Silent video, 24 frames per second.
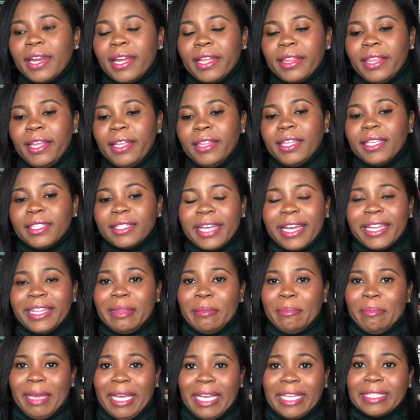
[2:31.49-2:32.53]
I think that's like
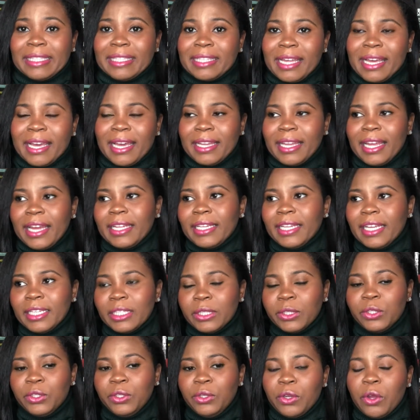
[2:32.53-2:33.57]
the baseline. Like,
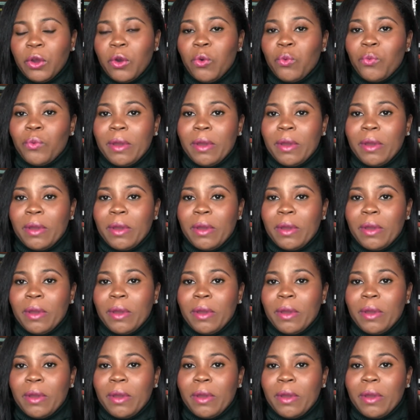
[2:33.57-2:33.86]
that's, you know,